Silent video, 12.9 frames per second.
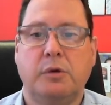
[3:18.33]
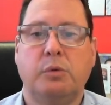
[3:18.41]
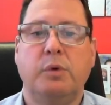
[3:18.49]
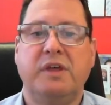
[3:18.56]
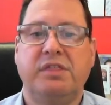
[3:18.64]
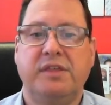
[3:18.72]

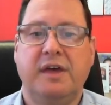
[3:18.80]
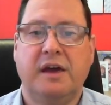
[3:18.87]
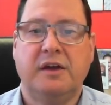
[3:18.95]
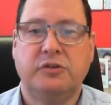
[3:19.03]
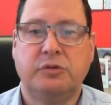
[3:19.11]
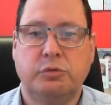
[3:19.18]
with the
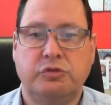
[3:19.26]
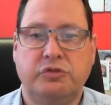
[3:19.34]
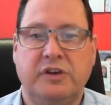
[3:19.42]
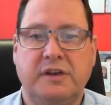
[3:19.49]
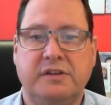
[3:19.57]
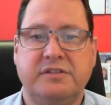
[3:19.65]
actual
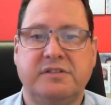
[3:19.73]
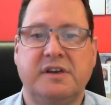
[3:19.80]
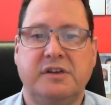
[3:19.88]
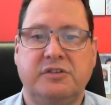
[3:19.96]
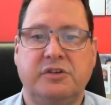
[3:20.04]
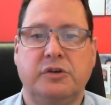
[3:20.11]

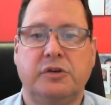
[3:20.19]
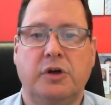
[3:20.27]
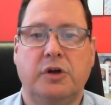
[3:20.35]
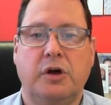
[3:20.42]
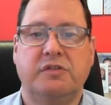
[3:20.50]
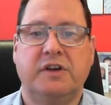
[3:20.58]
GST
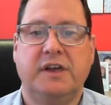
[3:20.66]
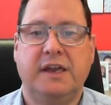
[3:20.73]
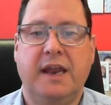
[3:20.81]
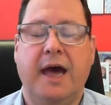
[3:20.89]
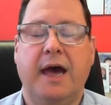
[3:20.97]
turnover in